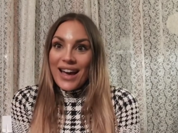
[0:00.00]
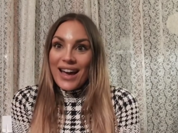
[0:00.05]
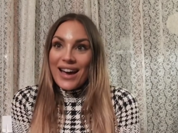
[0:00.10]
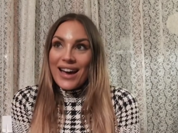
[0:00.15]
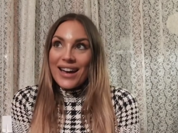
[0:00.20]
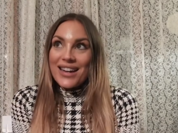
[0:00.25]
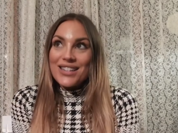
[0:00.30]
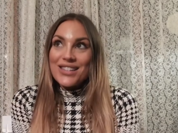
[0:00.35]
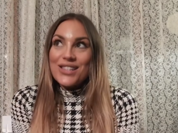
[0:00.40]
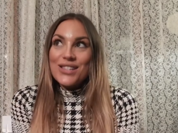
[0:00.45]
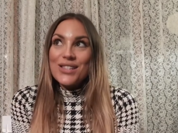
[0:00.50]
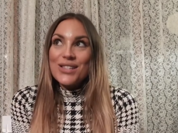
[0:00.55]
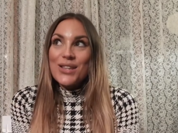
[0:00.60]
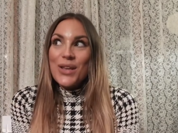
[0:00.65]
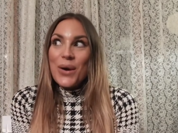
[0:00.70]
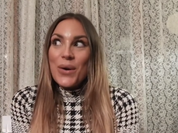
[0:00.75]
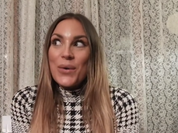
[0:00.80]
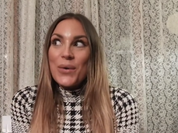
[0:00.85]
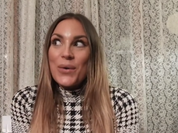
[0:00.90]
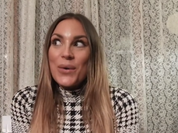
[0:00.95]
Uh,
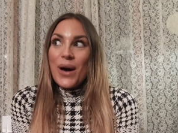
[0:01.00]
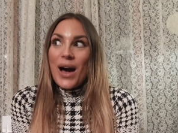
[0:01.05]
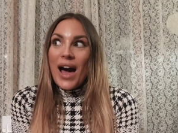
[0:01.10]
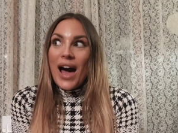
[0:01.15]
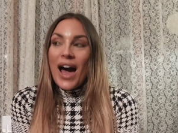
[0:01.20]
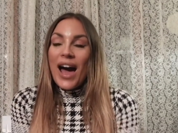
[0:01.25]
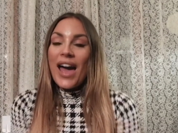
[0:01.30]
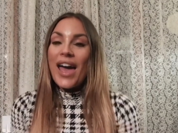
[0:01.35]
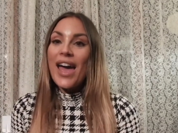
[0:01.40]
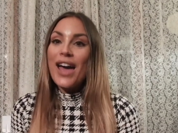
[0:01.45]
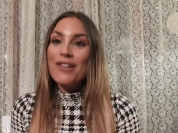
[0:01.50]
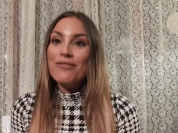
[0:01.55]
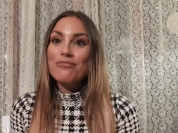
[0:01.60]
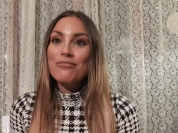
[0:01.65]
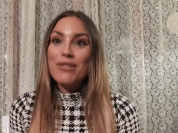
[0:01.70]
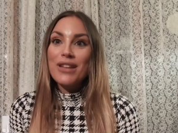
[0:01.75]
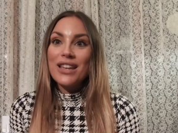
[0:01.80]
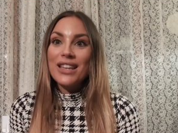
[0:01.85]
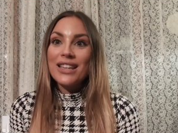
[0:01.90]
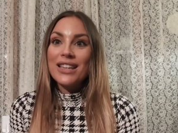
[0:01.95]
so I
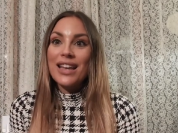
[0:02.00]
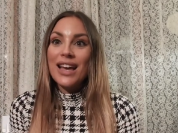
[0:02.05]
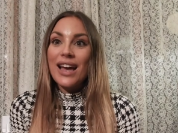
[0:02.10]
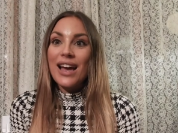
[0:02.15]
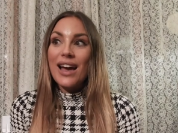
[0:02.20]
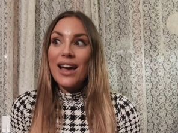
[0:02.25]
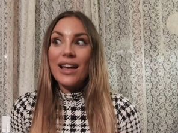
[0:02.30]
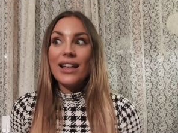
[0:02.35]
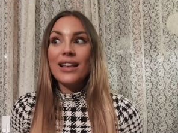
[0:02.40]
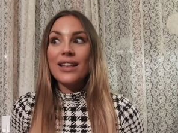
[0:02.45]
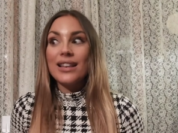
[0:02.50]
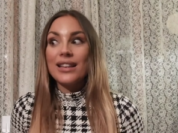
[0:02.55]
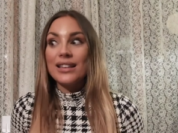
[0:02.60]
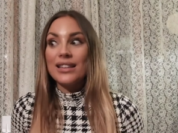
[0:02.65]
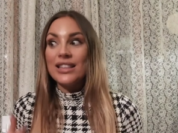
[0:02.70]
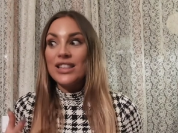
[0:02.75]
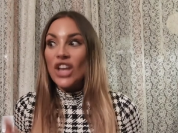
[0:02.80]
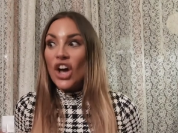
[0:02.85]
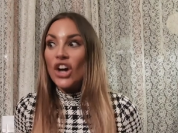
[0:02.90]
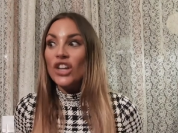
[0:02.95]
have been
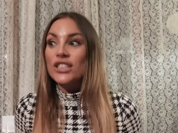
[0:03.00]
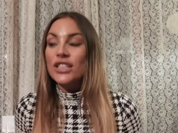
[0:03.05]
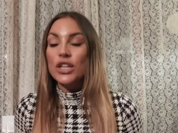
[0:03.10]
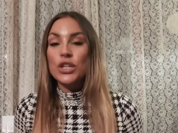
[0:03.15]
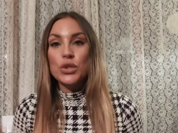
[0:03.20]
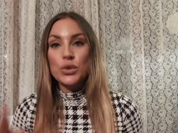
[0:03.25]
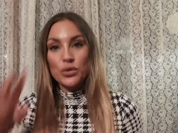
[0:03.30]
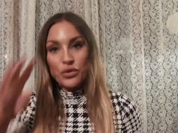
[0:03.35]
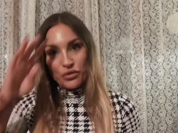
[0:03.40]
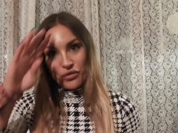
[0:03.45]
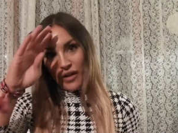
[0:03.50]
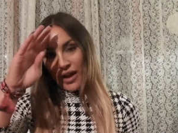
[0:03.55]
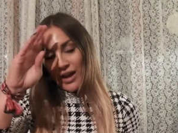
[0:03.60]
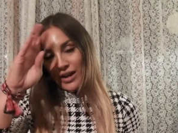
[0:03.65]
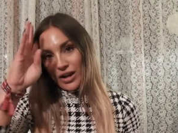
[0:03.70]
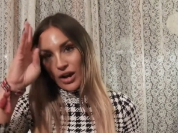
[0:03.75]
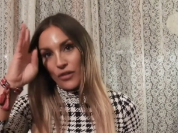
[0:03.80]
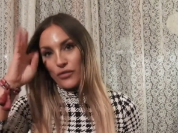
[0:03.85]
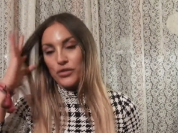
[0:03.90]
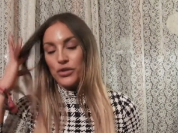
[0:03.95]
not a huge
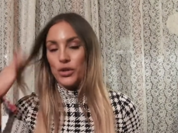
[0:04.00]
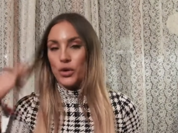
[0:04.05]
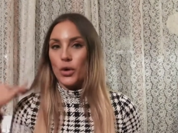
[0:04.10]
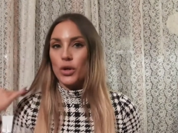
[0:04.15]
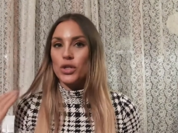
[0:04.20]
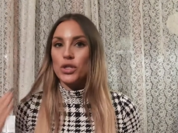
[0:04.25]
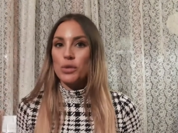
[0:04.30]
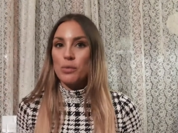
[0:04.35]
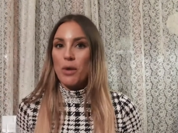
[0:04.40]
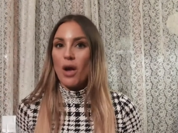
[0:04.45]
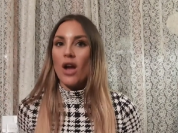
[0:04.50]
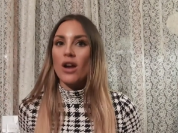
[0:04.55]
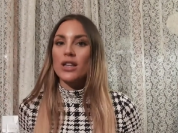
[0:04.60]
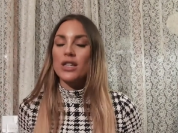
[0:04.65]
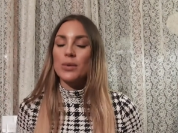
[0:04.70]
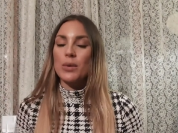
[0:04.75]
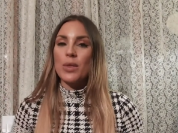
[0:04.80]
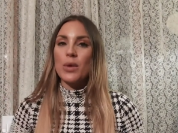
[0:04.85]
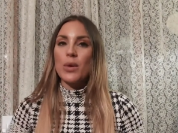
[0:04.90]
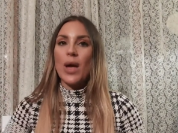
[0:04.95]
fan of Dior to be
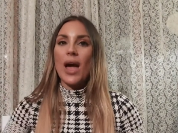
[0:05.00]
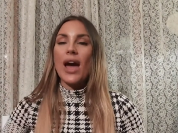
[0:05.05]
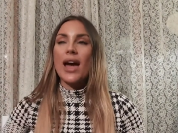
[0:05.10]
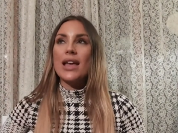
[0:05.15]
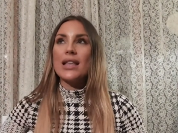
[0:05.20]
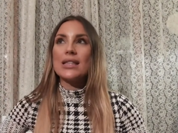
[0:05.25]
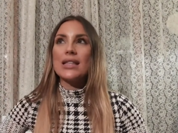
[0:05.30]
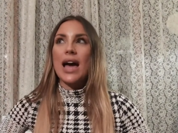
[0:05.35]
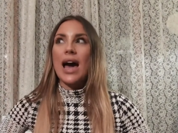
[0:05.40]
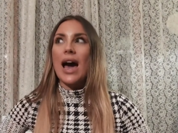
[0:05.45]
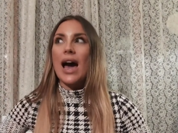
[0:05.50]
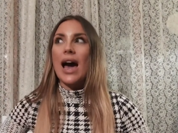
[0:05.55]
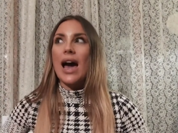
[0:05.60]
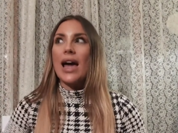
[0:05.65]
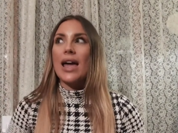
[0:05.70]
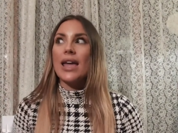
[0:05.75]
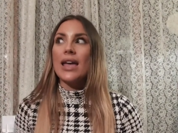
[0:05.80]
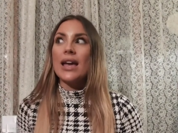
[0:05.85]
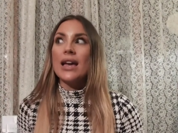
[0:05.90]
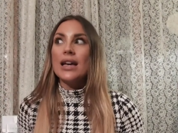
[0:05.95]
honest with you guys.
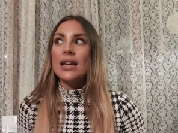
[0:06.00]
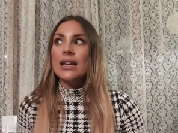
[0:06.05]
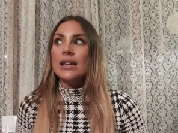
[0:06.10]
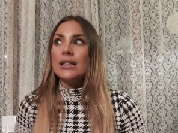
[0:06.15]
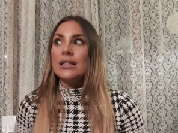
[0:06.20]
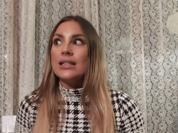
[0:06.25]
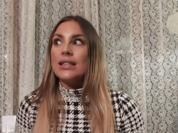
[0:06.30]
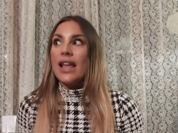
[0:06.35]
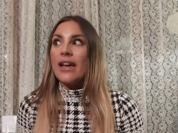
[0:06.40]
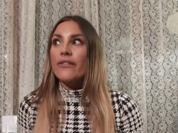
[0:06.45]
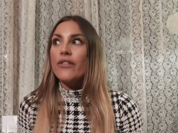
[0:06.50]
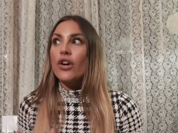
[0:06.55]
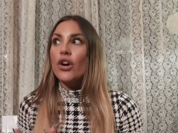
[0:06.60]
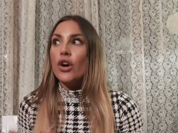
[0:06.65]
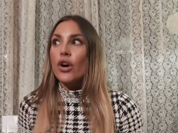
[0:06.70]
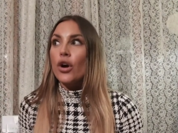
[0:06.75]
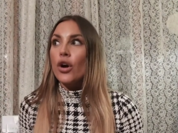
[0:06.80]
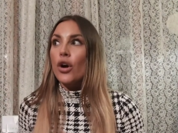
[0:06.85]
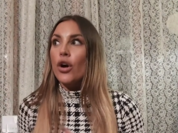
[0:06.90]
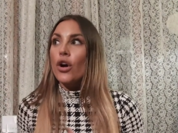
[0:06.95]
I
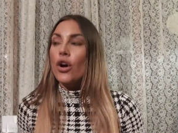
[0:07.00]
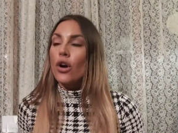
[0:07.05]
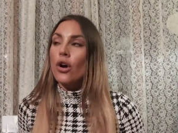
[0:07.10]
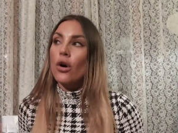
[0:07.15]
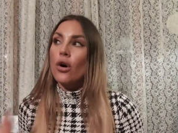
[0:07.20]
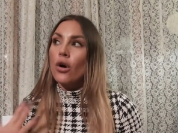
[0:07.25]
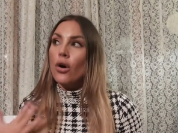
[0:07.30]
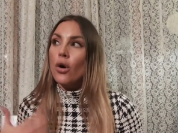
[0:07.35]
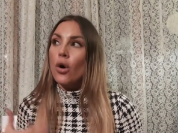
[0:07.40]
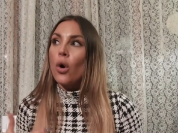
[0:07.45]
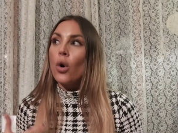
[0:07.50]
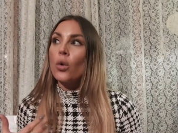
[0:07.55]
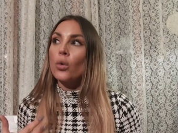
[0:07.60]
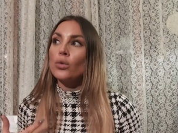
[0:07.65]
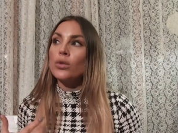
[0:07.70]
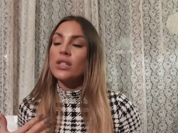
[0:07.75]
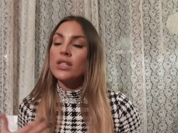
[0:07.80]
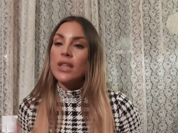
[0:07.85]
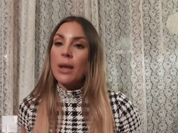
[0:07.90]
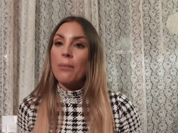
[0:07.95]
never uh,
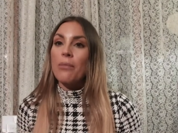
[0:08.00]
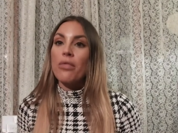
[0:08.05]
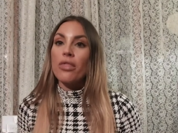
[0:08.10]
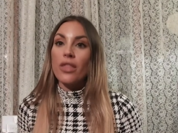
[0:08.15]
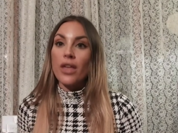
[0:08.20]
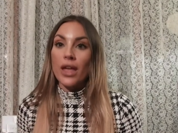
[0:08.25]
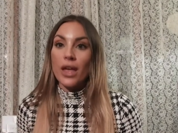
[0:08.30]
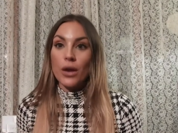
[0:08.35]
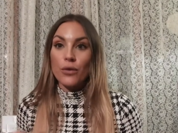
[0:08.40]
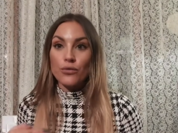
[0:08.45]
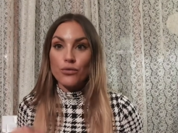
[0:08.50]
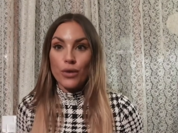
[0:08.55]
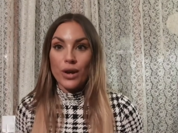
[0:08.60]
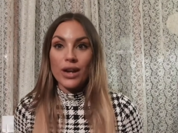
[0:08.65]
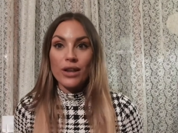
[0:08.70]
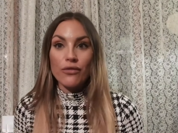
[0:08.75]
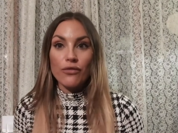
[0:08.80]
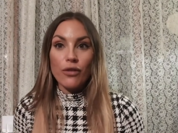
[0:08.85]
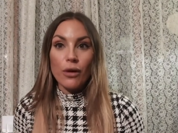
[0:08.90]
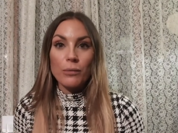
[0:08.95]
owned something
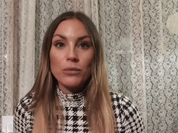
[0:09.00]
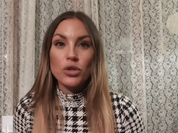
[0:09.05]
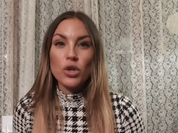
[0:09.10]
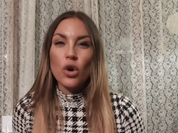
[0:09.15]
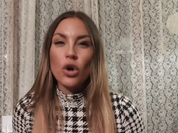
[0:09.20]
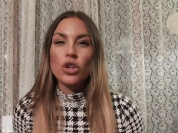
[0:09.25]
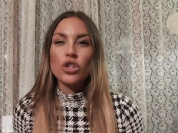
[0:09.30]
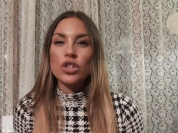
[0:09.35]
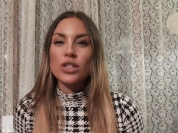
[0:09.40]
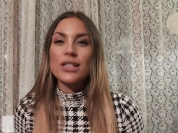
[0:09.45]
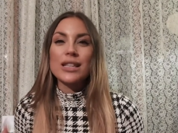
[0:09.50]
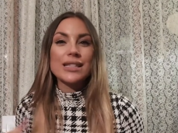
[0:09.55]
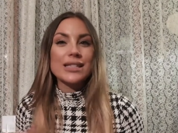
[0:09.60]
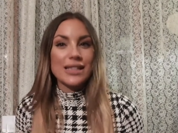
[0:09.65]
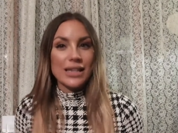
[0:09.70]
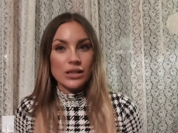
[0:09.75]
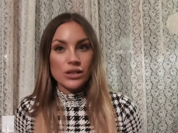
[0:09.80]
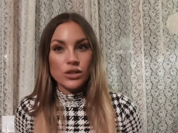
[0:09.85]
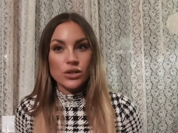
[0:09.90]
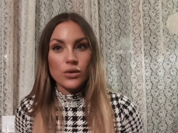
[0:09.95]
really from Dior, just
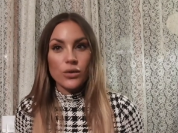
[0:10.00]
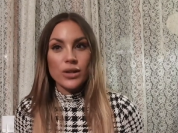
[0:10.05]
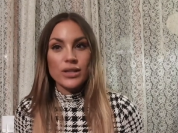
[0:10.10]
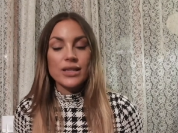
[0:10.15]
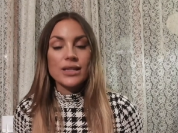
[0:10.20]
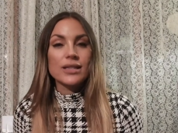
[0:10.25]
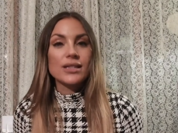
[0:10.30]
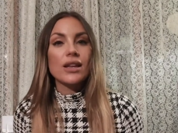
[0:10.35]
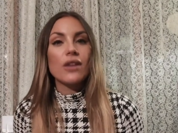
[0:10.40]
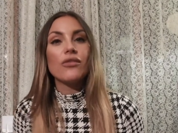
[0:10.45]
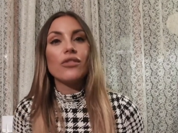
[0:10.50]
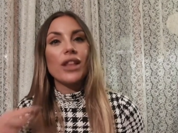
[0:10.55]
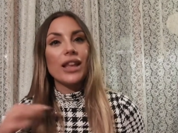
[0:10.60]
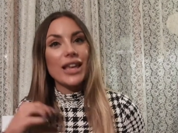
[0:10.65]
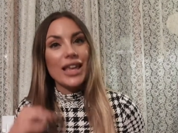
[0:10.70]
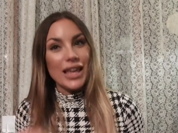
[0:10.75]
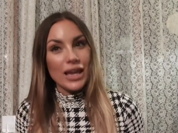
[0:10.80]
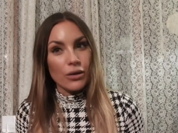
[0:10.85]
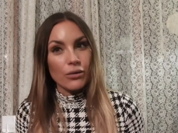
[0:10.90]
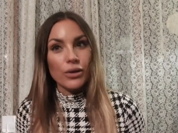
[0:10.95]
accessories and stuff
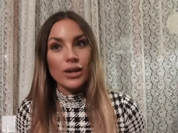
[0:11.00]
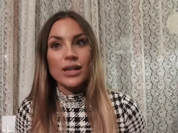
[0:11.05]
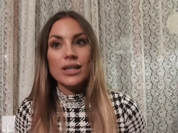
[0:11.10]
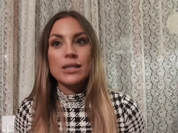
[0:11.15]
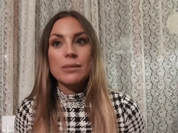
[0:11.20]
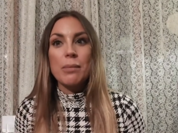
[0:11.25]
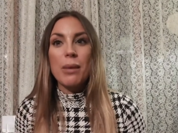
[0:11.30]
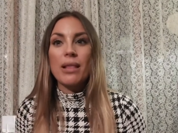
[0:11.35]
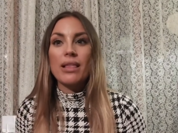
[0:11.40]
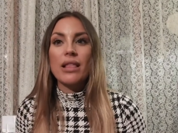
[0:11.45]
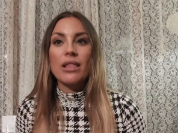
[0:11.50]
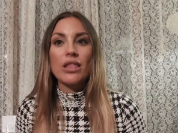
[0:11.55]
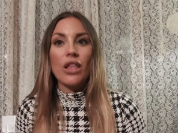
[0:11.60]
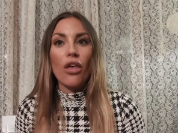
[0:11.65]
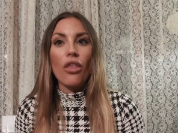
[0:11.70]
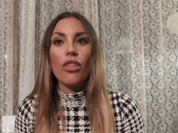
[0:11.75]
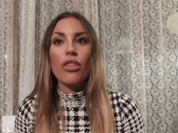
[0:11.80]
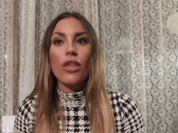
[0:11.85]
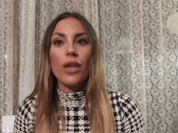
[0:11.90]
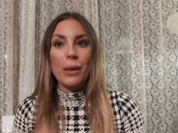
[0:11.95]
like earrings but
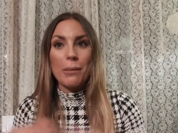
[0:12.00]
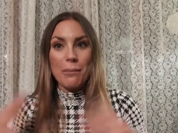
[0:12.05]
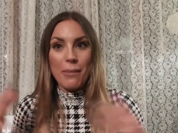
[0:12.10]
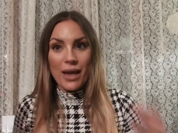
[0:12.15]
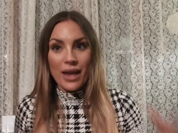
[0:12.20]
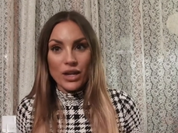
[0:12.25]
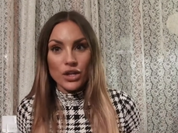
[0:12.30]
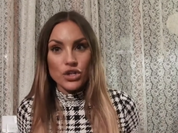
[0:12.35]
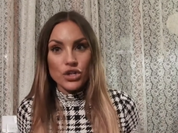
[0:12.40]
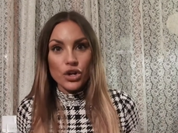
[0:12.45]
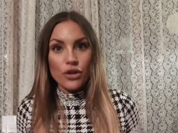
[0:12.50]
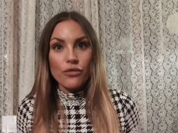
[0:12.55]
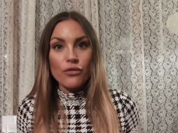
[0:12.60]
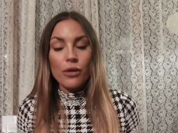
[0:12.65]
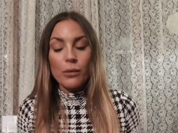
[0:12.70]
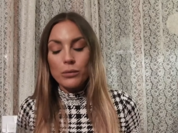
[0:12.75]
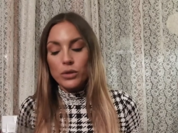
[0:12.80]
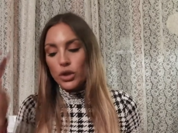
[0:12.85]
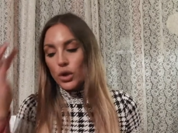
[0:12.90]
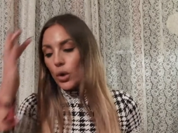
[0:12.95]
nothing major
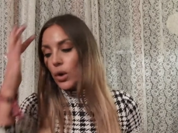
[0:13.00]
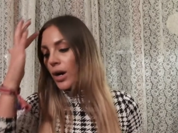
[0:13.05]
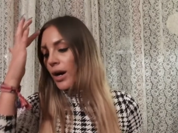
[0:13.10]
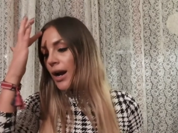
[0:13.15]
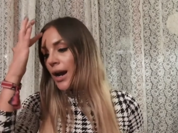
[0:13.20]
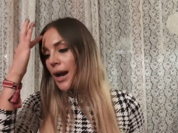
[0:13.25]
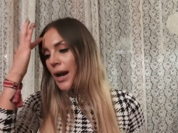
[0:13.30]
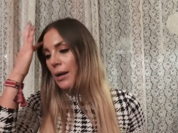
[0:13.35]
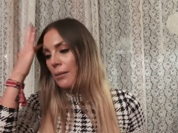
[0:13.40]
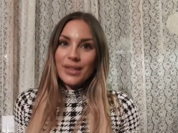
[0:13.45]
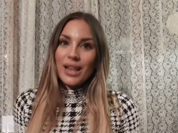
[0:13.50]
from Dior.